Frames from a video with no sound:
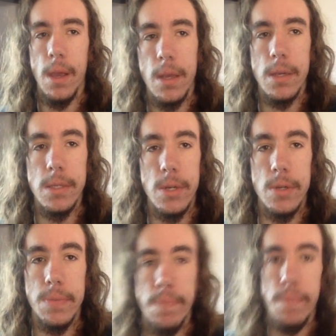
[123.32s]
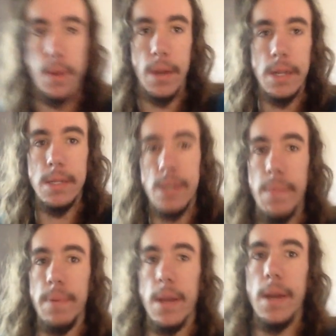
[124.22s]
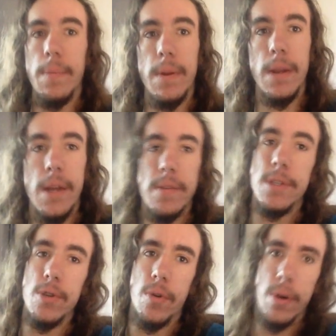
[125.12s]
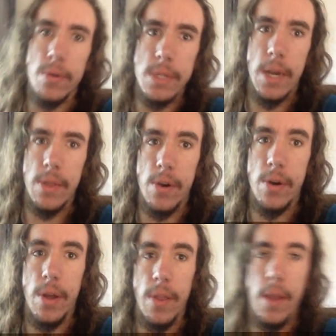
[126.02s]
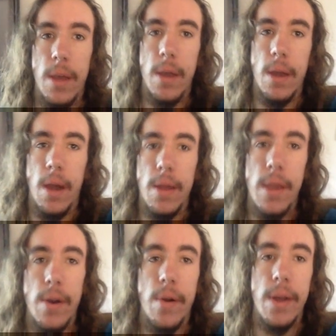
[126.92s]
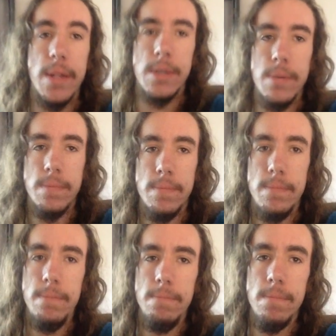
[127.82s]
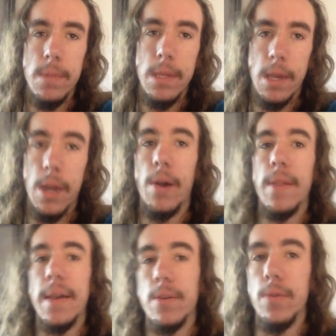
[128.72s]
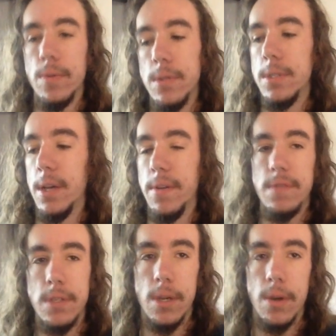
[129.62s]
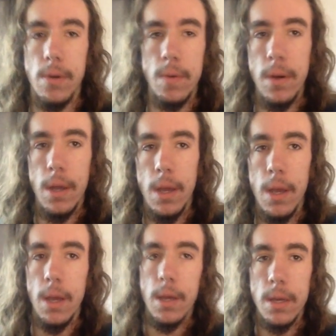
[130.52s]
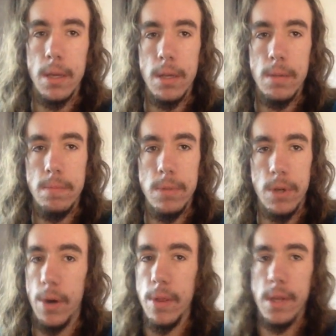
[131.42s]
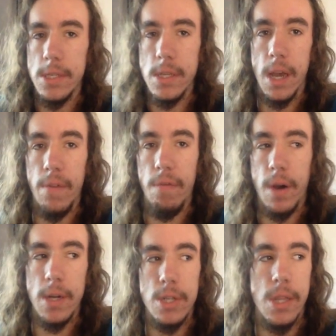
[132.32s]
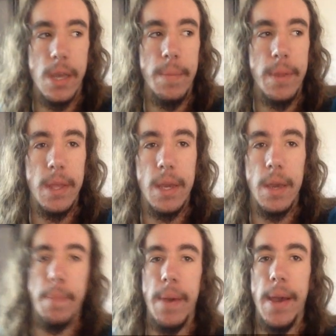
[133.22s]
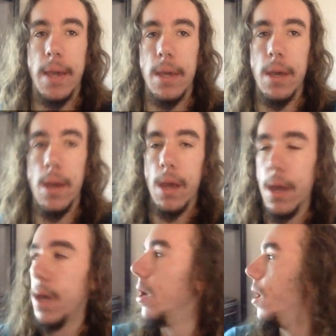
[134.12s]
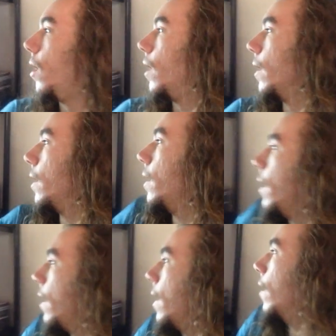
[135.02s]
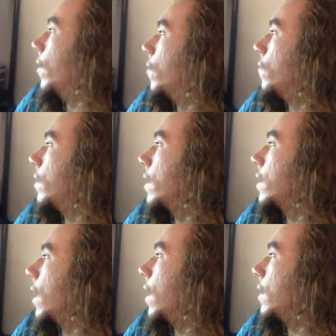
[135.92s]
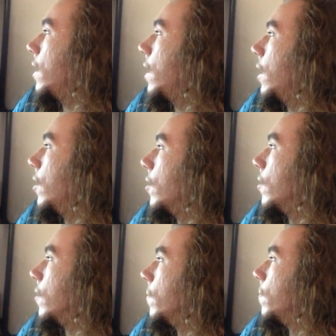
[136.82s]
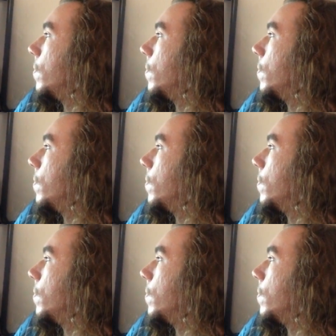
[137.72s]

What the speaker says: because there's plenty of tutorials out there on the internet and all that cool stuff. So turn this off, watch them, and then get back. Alright, now what I got here